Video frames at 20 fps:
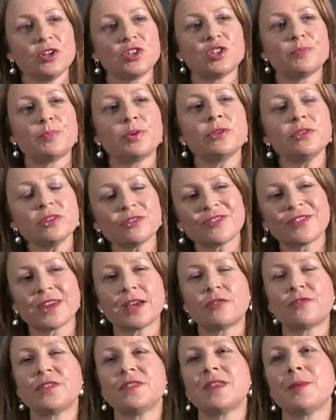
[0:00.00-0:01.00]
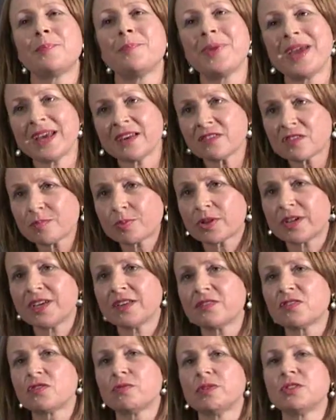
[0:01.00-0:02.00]
to put yourself in the best
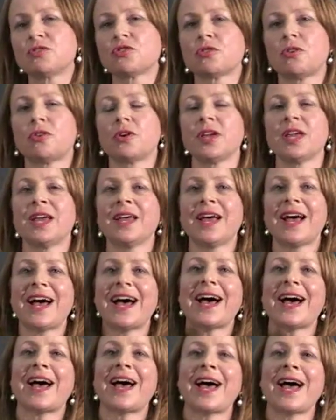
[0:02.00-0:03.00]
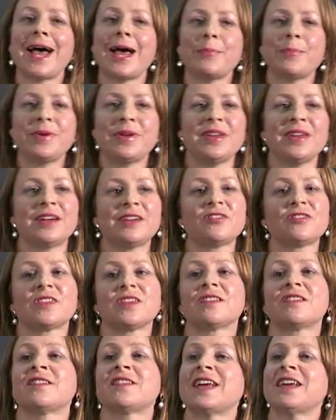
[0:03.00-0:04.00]
place to enjoy a happy and
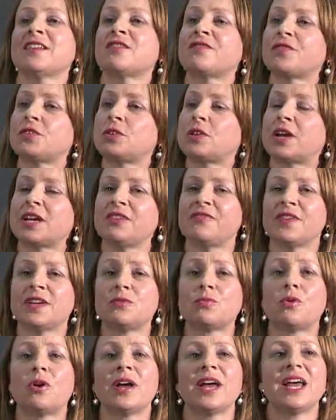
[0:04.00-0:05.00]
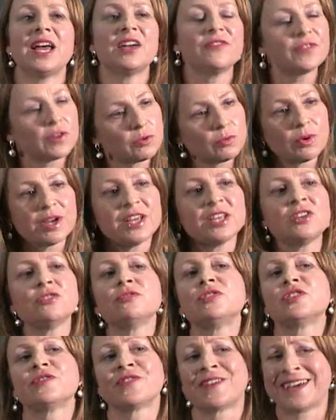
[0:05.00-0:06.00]
successful life in whatever way you
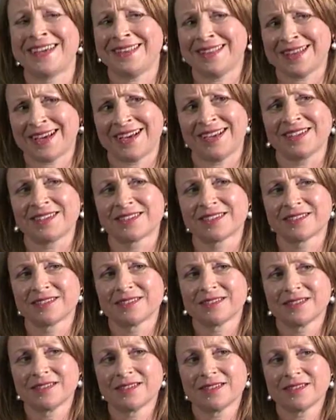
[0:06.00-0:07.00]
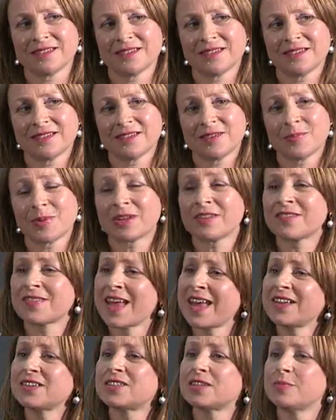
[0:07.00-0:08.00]
define that. Because
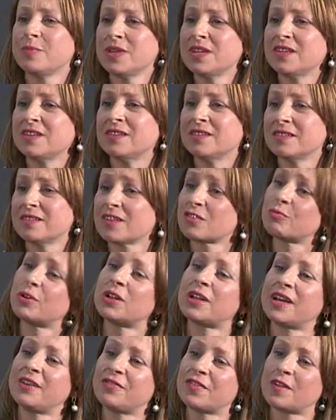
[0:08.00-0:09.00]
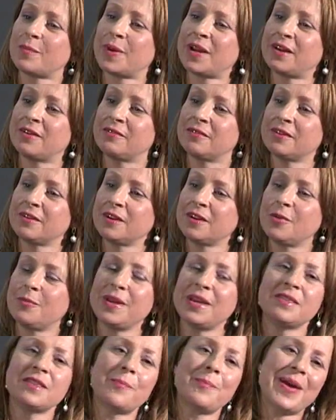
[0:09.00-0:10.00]
that, to me, is what life's about,
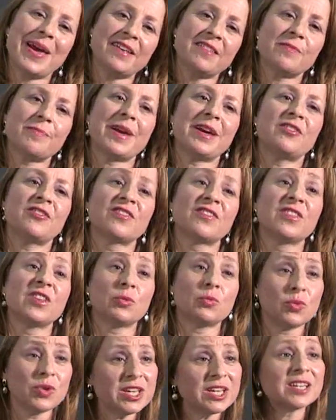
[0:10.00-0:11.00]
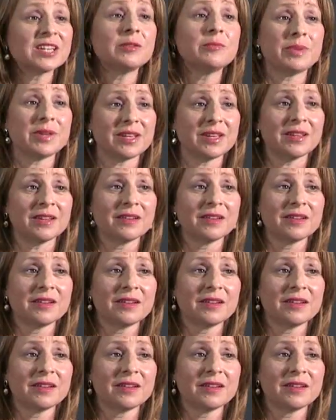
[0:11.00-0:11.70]
being the best person that we can be